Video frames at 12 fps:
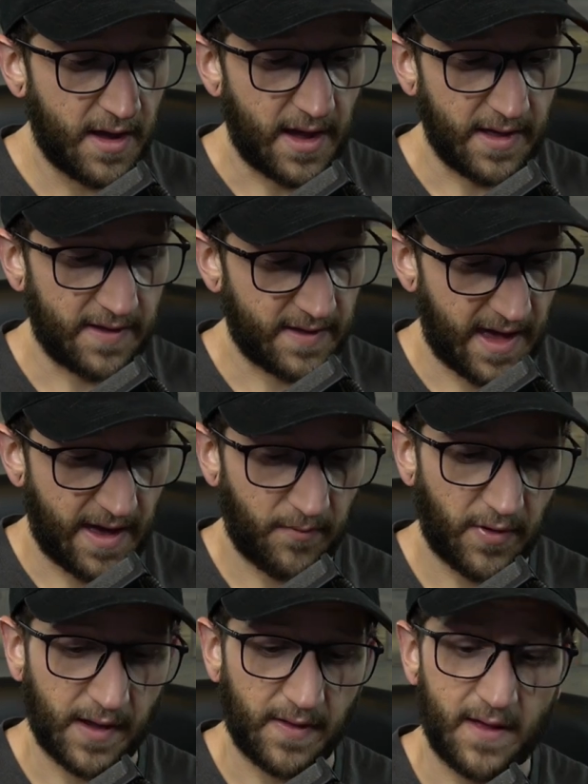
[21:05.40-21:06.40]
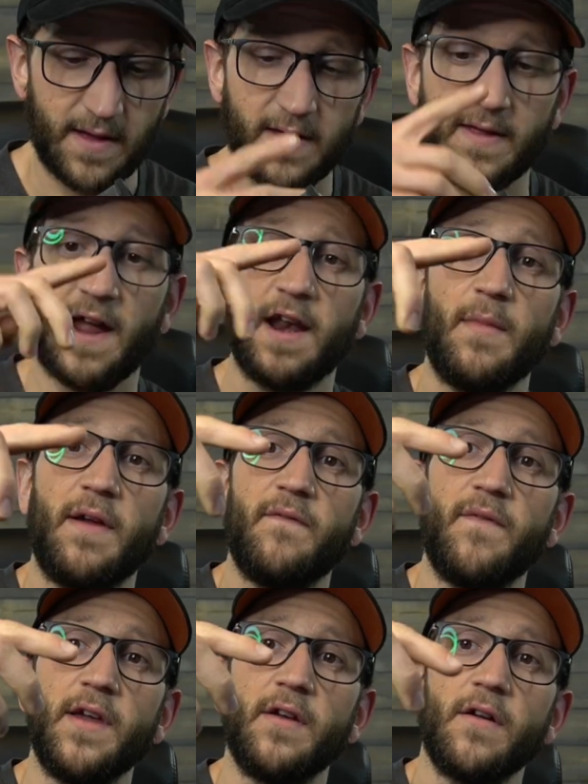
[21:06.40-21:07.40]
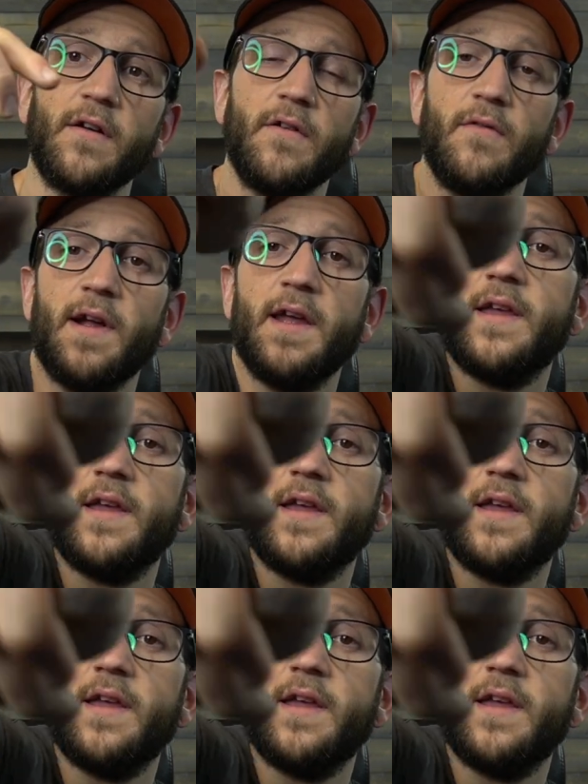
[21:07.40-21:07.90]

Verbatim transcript: I stabbed like the inside of my finger right